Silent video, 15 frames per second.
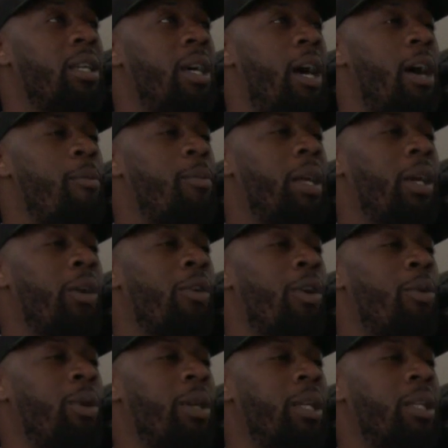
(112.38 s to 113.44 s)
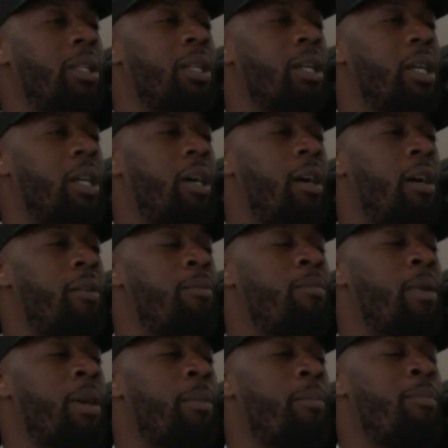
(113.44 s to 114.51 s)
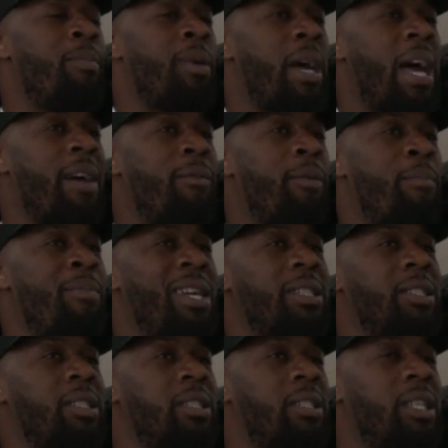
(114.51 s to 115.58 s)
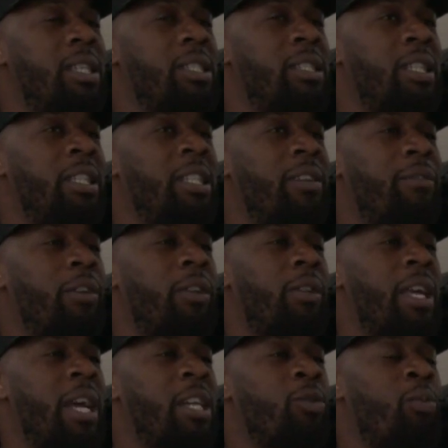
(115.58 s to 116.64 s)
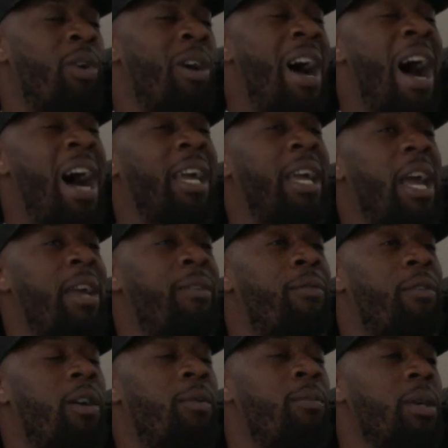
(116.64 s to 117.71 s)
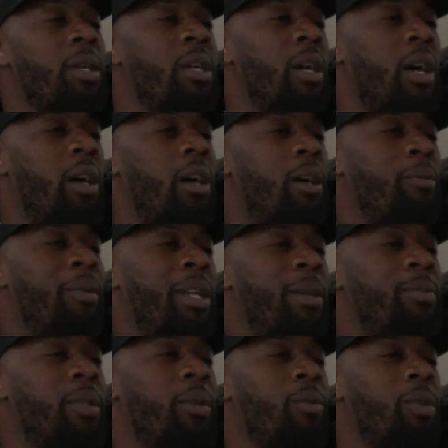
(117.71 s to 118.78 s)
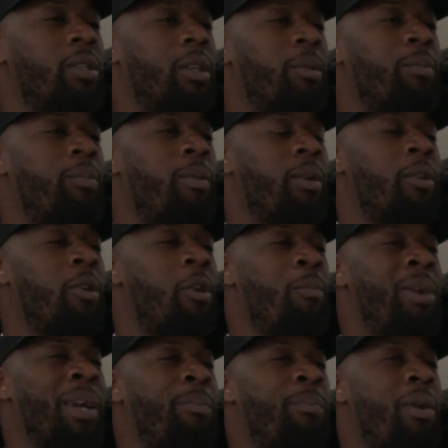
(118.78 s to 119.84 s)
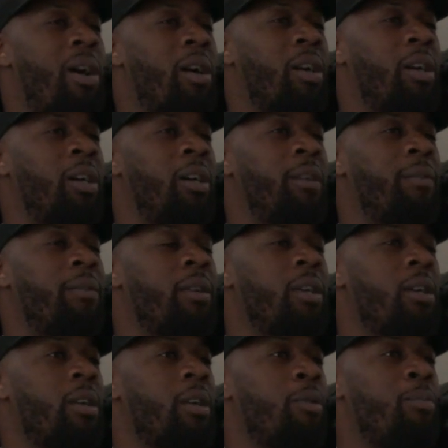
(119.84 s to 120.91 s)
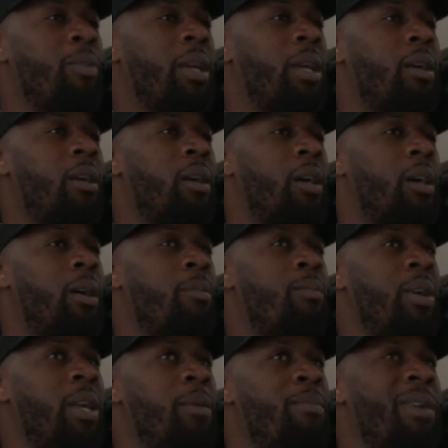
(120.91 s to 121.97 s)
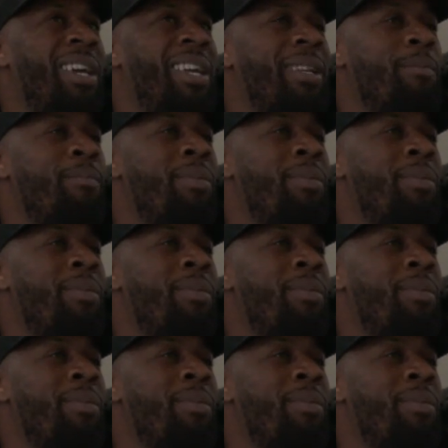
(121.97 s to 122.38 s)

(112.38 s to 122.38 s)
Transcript: I mean, growing up, having businesses and different things where I came from, Nipsey was a big part of me being in